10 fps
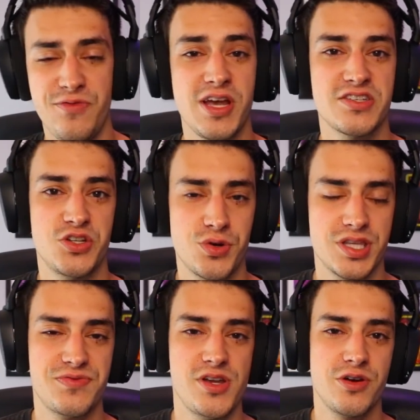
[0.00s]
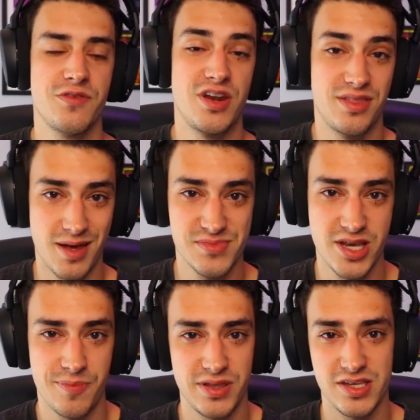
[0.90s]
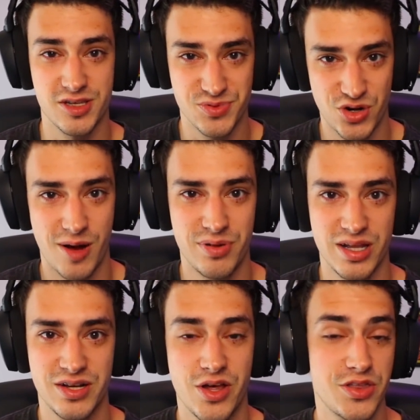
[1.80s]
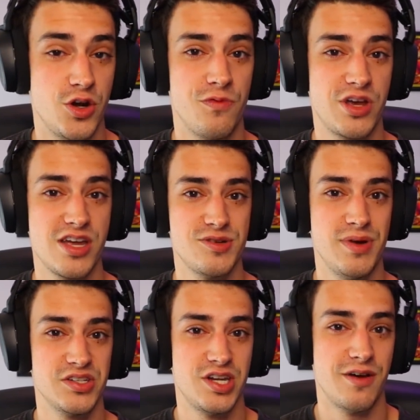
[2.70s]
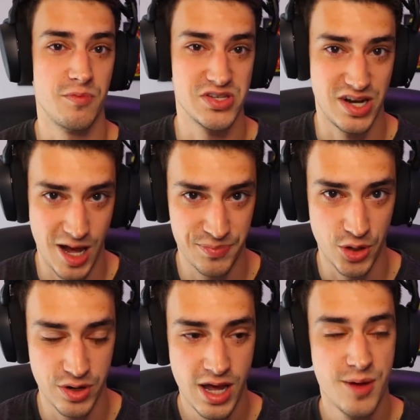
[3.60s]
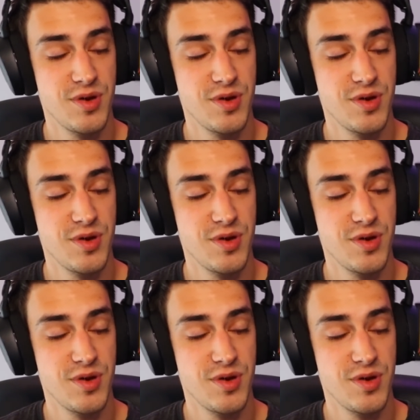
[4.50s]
If you guys enjoyed this video, give it a thumbs up, hit the subscribe button, click the notification bell to never miss an upload.